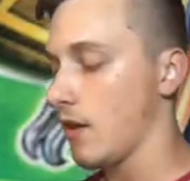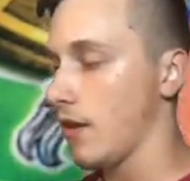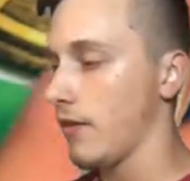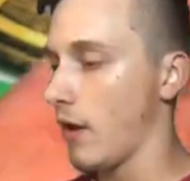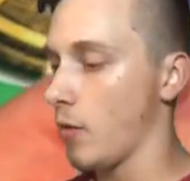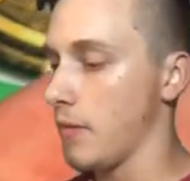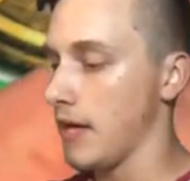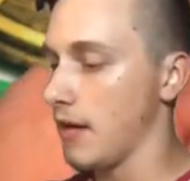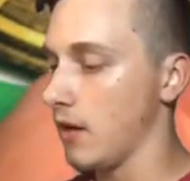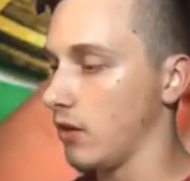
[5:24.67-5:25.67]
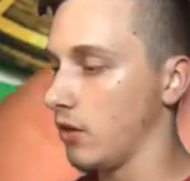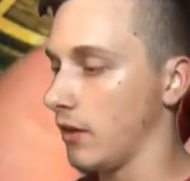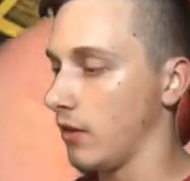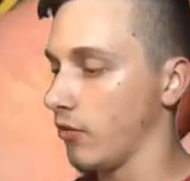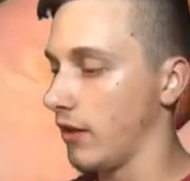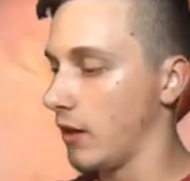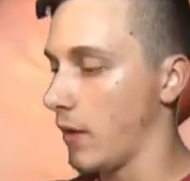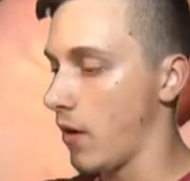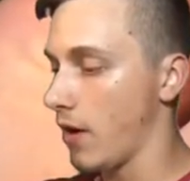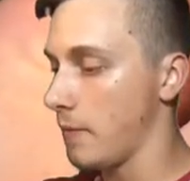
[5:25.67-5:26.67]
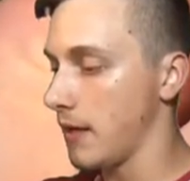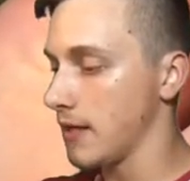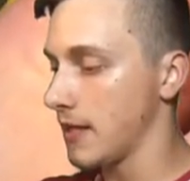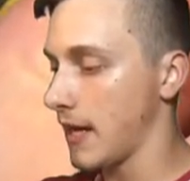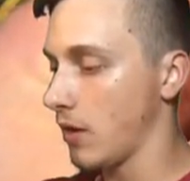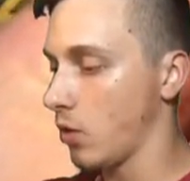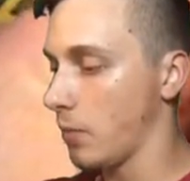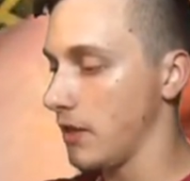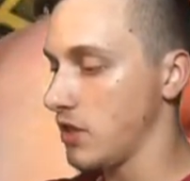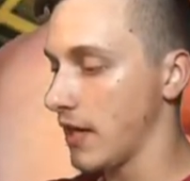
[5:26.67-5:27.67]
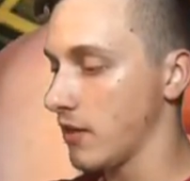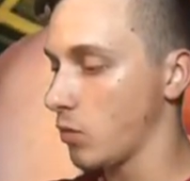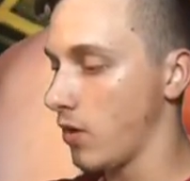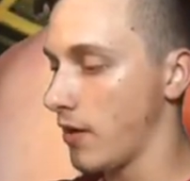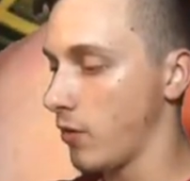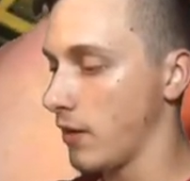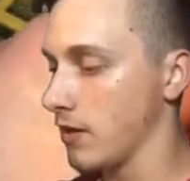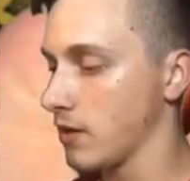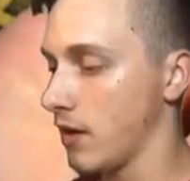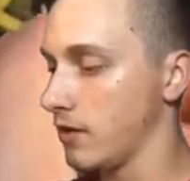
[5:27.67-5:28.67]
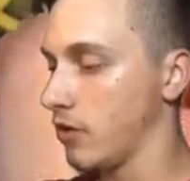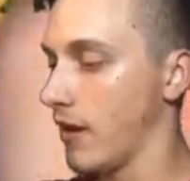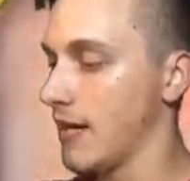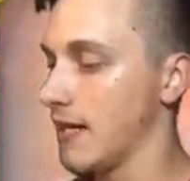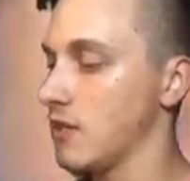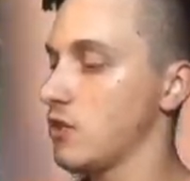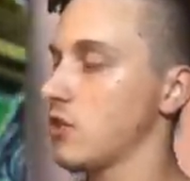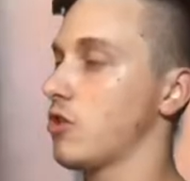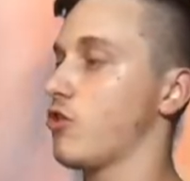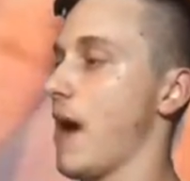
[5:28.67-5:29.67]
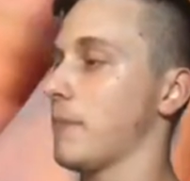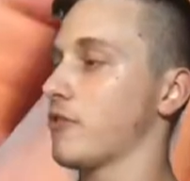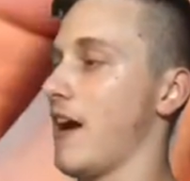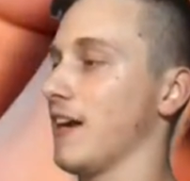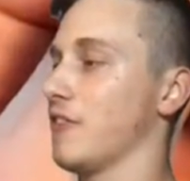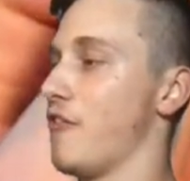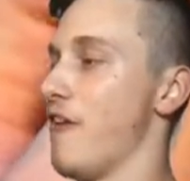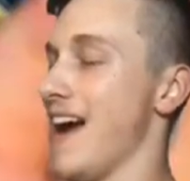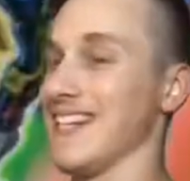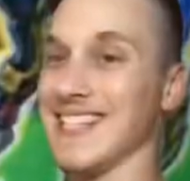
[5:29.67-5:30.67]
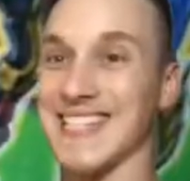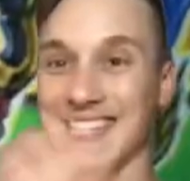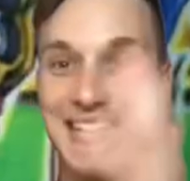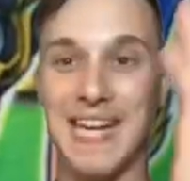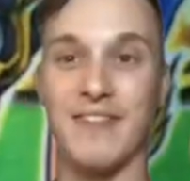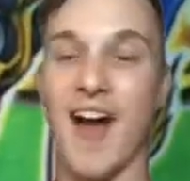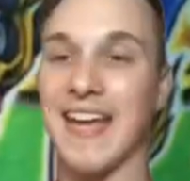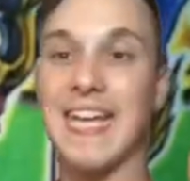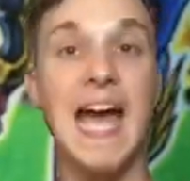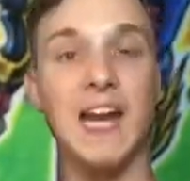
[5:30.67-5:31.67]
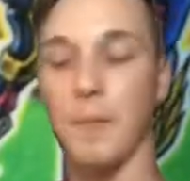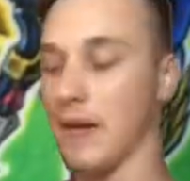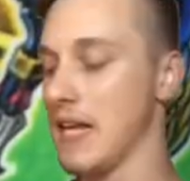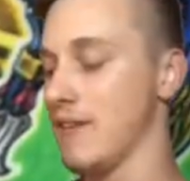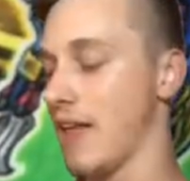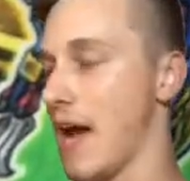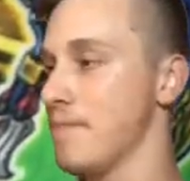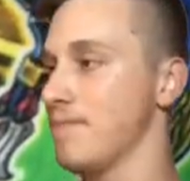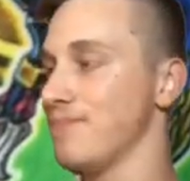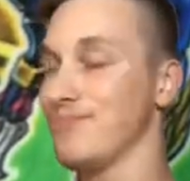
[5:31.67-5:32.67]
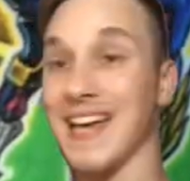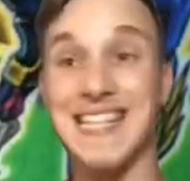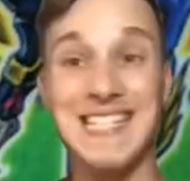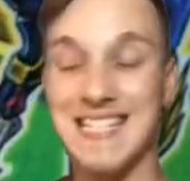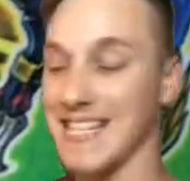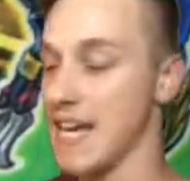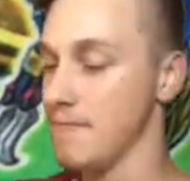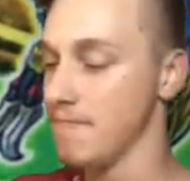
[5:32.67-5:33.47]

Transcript: That will be doing really well at PSA or BGS, wherever we decide to grade it. Scrap Dragon right in the sleeve. I cannot believe that. That is insane.